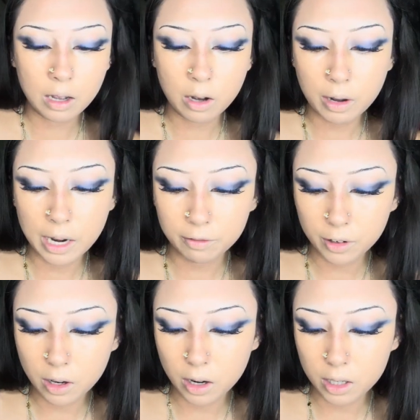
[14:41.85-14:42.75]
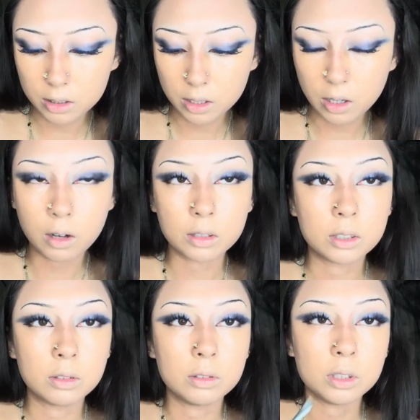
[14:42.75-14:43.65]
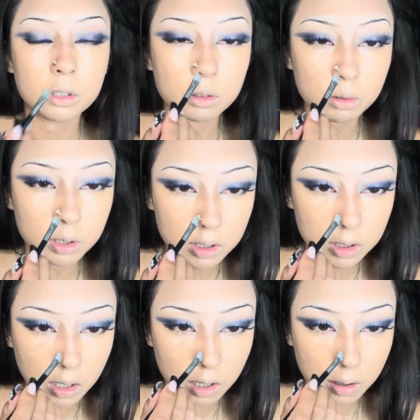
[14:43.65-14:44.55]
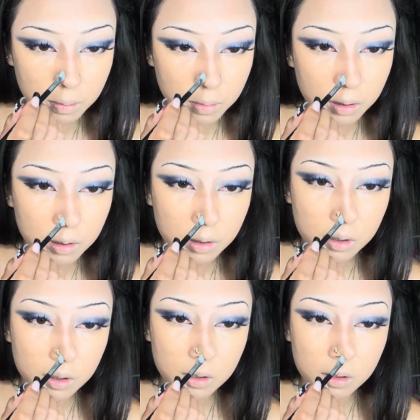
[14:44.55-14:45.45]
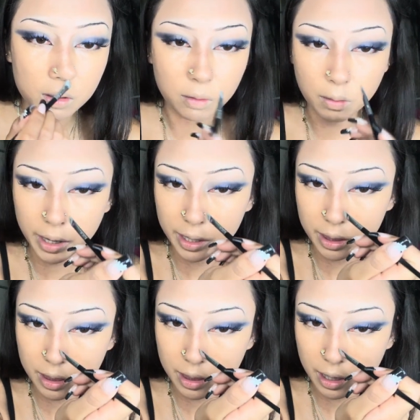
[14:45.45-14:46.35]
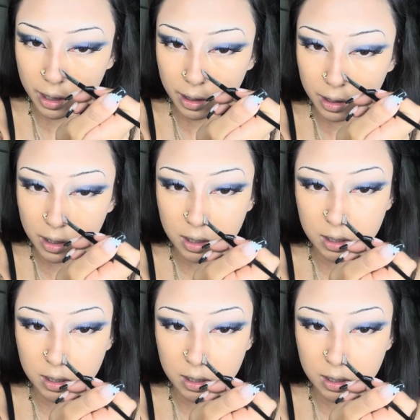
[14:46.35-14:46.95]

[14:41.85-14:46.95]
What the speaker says: Oh, and I forgot to also do some right there.